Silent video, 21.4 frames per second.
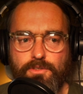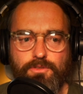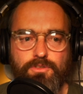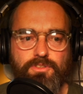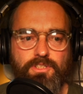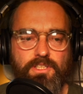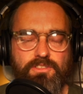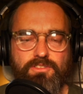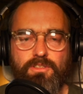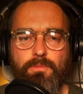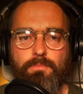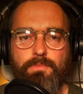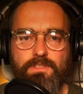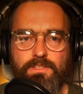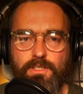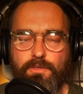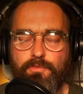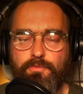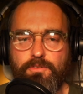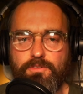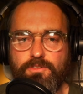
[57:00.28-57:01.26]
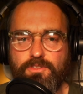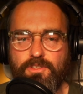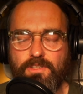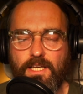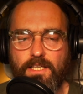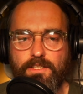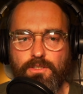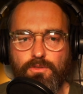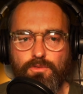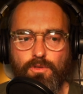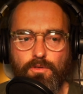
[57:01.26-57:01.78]
you say something different to
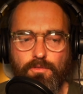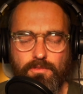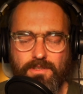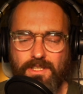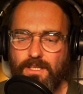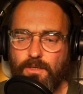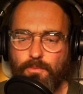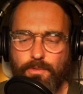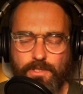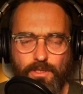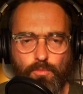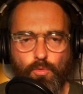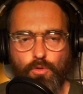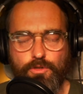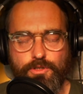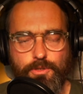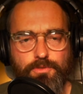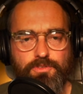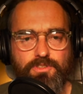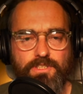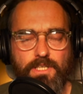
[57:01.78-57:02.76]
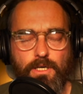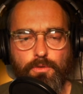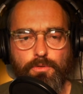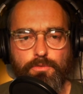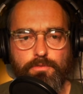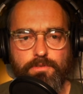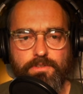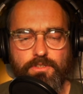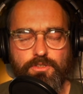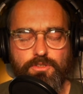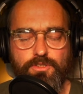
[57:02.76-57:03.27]
that, you're not. We don't want you as an
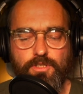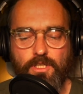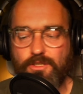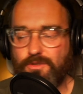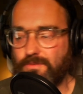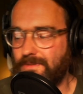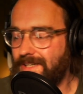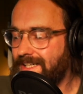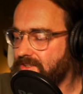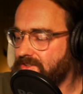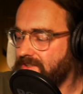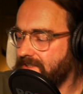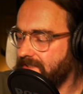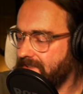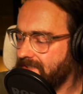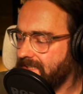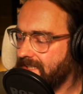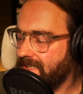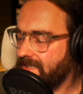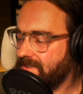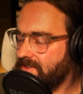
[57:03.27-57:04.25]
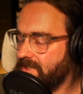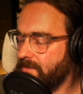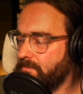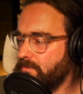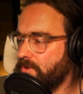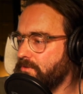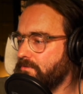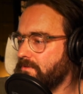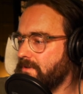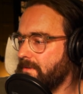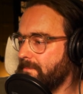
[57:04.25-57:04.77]
elder in this church. And actually, Tim,
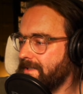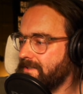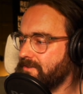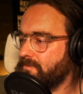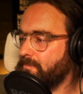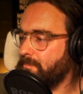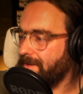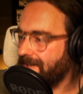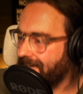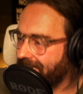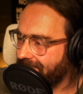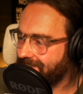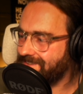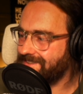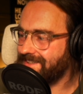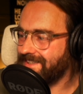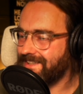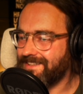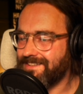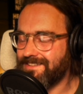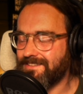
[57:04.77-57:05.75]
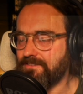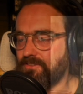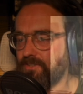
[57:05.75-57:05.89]
you were an immense blessing